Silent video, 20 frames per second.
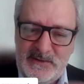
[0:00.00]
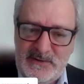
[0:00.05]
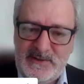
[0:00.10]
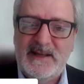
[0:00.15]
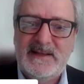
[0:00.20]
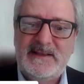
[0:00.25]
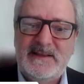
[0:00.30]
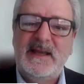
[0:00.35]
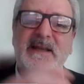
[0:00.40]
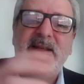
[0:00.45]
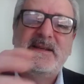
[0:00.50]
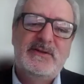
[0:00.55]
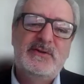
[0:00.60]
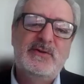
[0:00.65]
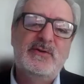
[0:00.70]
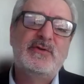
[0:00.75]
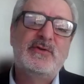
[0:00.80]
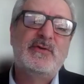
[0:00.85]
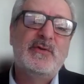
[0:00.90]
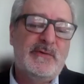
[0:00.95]
data is
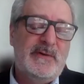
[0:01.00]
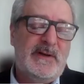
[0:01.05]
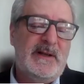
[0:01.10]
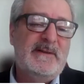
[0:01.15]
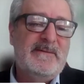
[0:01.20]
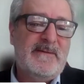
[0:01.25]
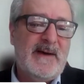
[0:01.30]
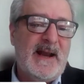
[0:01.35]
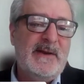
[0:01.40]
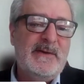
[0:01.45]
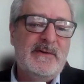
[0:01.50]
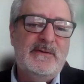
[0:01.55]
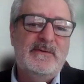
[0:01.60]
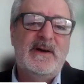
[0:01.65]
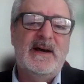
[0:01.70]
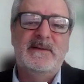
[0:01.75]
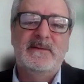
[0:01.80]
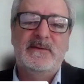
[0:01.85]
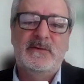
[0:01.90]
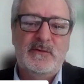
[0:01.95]
used to create value
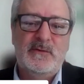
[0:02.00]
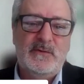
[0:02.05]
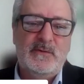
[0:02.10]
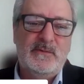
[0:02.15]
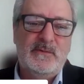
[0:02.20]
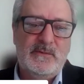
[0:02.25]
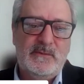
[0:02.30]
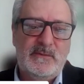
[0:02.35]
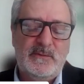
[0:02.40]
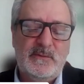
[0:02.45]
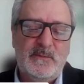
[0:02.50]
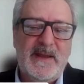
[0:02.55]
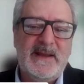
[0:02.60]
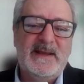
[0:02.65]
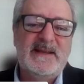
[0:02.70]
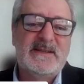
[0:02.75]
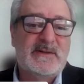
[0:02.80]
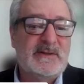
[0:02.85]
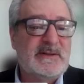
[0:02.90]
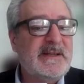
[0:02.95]
and to
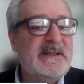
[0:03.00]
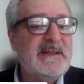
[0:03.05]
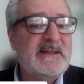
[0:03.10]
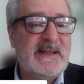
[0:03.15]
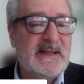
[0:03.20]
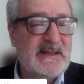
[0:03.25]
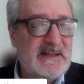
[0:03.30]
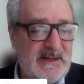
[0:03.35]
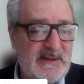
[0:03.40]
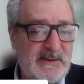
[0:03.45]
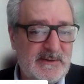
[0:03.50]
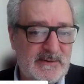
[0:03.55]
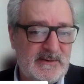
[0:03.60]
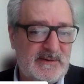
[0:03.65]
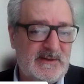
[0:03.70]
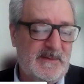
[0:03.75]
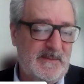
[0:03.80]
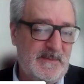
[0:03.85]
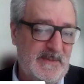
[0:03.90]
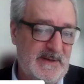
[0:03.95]
make strategic
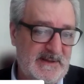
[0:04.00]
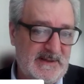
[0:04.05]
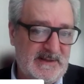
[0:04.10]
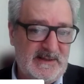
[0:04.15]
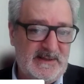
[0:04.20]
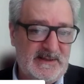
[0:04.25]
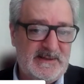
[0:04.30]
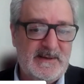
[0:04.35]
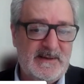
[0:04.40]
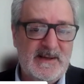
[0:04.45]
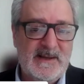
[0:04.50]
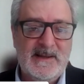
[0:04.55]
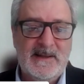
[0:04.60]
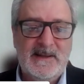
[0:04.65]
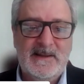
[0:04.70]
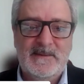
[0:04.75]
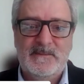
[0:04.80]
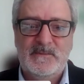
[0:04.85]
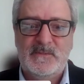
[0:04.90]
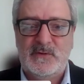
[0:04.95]
decisions in businesses.
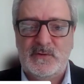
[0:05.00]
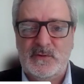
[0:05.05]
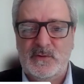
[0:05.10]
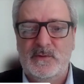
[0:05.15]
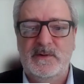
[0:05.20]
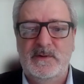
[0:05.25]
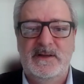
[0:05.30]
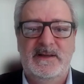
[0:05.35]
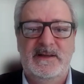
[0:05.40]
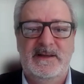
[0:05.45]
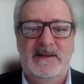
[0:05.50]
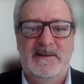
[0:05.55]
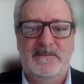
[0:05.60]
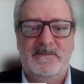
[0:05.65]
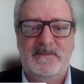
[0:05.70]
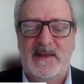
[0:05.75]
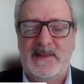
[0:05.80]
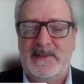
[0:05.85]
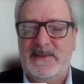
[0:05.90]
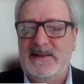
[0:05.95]
So
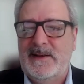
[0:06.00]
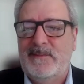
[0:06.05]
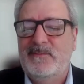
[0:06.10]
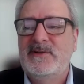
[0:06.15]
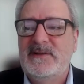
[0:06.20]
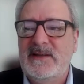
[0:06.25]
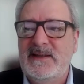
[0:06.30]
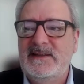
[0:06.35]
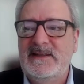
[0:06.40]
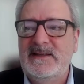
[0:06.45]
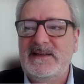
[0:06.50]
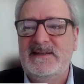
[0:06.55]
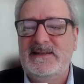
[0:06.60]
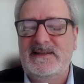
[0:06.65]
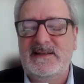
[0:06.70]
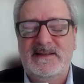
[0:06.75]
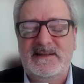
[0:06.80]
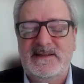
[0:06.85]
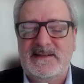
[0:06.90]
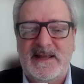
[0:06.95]
I would say this
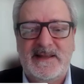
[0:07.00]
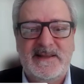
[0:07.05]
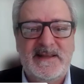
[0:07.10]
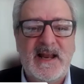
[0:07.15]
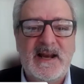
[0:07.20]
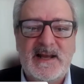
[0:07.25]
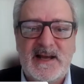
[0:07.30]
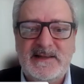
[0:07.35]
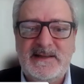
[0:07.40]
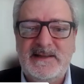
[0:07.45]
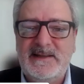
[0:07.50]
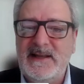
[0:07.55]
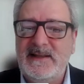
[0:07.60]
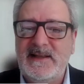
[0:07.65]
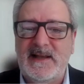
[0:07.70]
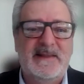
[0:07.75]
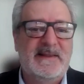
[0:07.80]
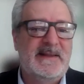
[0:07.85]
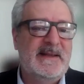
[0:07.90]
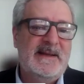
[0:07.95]
is the ideal candidate,
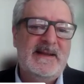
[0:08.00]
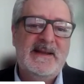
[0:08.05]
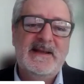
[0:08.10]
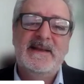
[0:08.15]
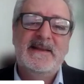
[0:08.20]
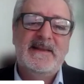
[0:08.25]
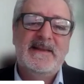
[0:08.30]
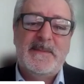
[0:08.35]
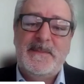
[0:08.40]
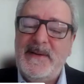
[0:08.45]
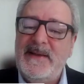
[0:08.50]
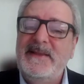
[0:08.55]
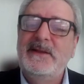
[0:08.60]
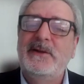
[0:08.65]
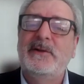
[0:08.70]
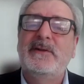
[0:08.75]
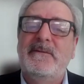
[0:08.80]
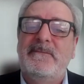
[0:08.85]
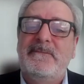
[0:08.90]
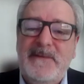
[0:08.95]
and then depending
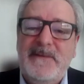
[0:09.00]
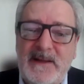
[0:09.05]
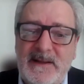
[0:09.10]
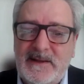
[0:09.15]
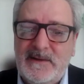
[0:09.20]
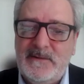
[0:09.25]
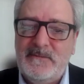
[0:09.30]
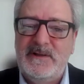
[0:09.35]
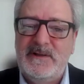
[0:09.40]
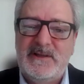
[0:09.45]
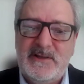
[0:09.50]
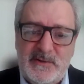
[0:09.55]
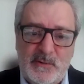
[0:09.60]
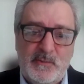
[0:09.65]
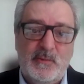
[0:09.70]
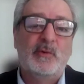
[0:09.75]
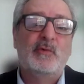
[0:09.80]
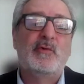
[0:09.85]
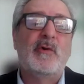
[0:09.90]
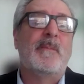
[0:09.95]
on the field in which you
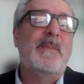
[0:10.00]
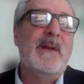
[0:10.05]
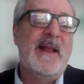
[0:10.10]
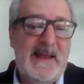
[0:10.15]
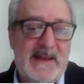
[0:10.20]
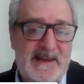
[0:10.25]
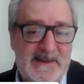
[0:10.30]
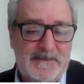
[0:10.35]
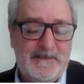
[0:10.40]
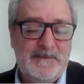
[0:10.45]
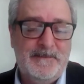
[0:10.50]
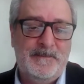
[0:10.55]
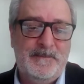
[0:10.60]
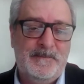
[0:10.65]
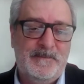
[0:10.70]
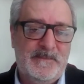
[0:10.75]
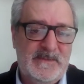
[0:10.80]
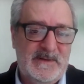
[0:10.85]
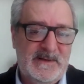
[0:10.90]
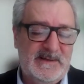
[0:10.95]
want to apply
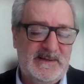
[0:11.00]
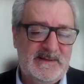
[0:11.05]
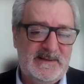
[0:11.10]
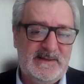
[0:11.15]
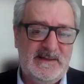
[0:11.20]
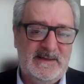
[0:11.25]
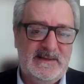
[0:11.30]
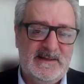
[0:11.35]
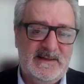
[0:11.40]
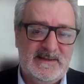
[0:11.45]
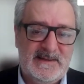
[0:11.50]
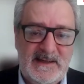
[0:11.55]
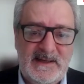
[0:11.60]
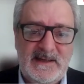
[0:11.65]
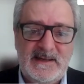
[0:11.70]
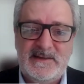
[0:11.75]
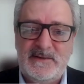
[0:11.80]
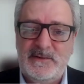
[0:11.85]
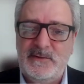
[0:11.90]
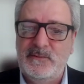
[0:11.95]
these
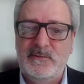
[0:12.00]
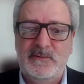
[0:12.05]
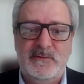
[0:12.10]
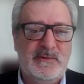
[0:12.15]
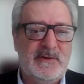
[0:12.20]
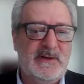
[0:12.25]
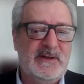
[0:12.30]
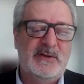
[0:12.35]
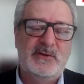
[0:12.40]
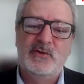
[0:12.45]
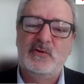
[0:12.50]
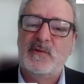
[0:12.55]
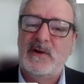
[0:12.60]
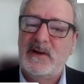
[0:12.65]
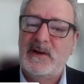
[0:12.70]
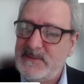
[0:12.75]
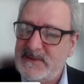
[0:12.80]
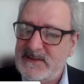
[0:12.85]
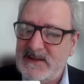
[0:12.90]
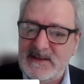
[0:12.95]
skills, you can choose
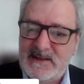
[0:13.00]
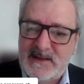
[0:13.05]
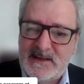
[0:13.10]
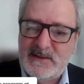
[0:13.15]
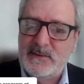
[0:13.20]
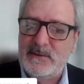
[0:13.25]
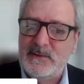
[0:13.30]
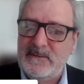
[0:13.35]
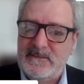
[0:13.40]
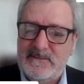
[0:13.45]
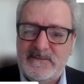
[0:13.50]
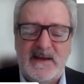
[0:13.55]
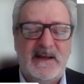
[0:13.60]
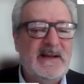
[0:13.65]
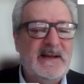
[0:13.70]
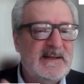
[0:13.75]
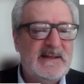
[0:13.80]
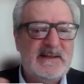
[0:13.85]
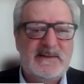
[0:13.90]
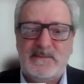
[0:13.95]
one specialization in
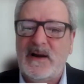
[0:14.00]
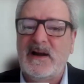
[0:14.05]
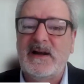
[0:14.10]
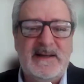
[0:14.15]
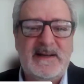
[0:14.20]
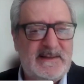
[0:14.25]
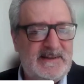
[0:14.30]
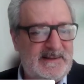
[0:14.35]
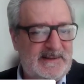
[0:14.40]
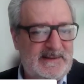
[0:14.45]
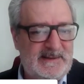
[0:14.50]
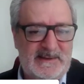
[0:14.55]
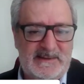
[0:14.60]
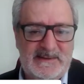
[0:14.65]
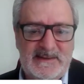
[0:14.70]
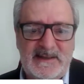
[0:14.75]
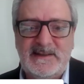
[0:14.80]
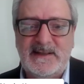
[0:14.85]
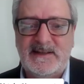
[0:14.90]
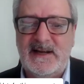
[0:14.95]
finance, marketing, and
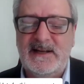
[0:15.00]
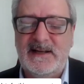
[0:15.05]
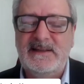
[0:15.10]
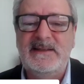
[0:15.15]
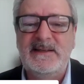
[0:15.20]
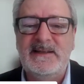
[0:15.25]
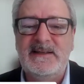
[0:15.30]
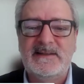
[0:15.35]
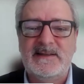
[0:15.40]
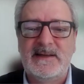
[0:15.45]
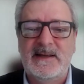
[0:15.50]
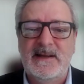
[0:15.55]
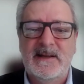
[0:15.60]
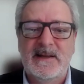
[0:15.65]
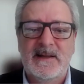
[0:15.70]
data analytics.